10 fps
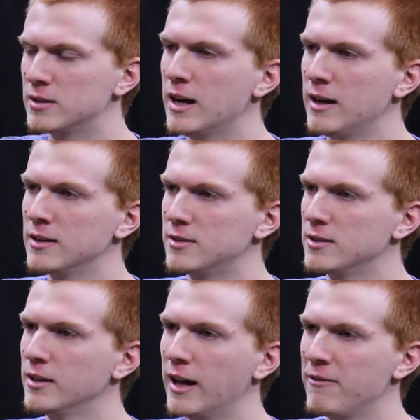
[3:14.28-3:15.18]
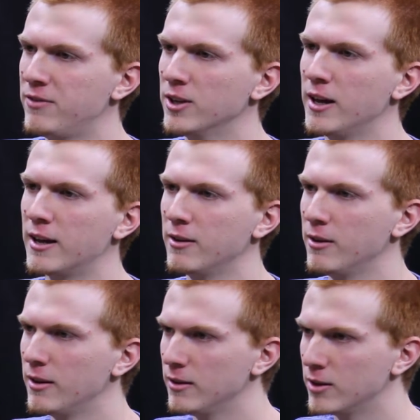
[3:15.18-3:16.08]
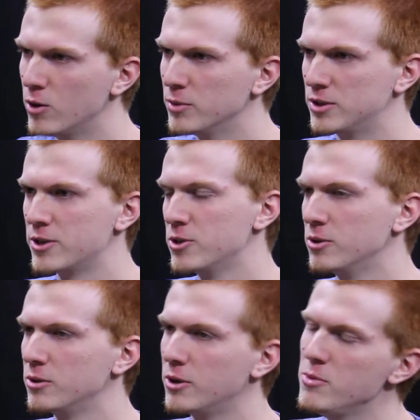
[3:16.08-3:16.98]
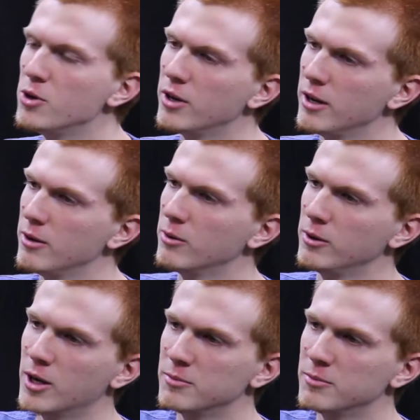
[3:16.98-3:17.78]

It's not necessarily. I feel like the homosexual community